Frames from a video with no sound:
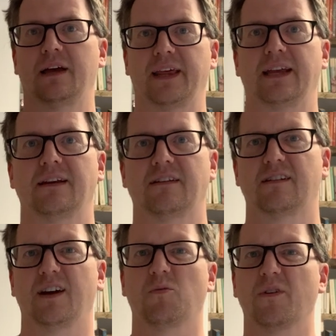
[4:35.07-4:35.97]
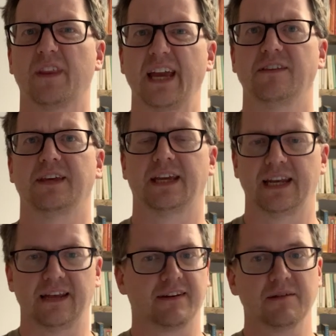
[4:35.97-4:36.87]
They can decide what they think
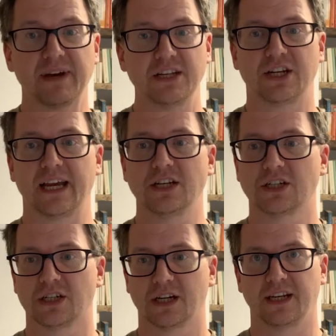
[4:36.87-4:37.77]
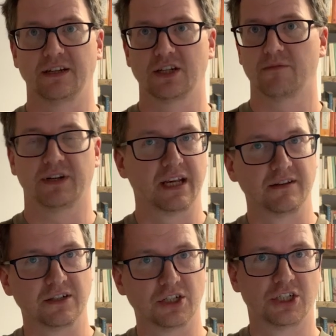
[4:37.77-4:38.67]
it is. And it may change, and
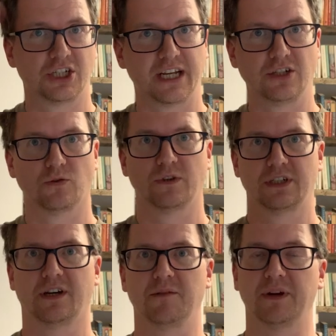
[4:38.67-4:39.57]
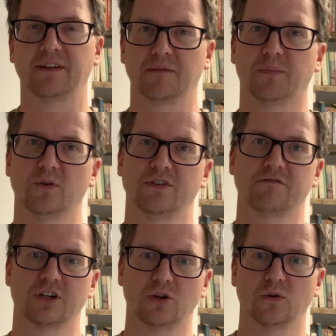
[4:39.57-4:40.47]
interpretations change all the time, but it's important
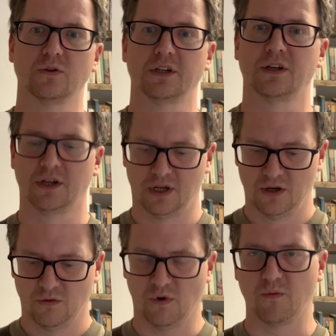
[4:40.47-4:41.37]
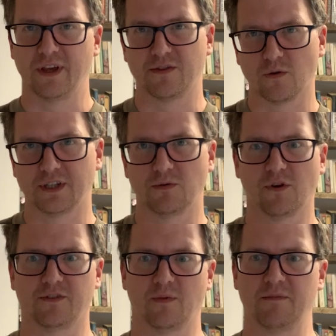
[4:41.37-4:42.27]
to record what we thought it
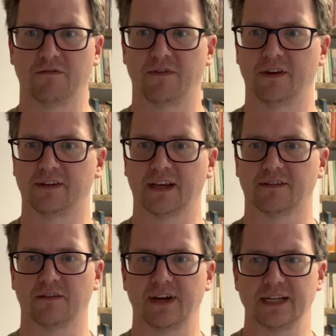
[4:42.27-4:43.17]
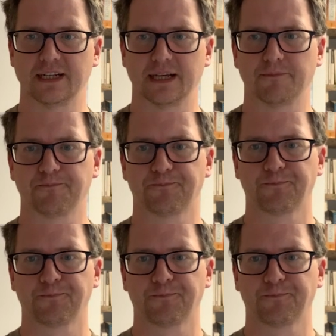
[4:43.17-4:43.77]
was when we first excavated it.